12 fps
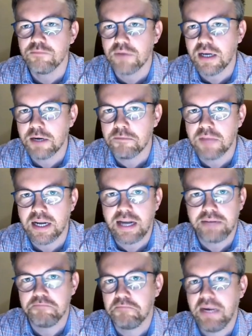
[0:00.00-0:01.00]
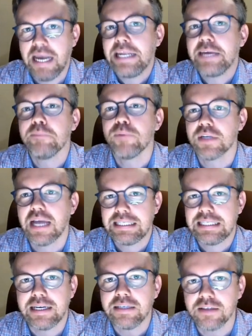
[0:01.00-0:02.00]
um, that get any input as
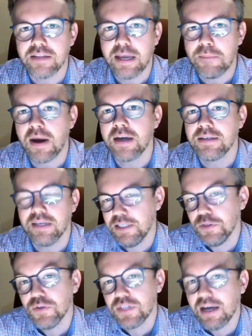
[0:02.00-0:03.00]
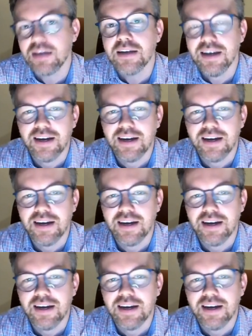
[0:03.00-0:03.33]
data, they might, as you said,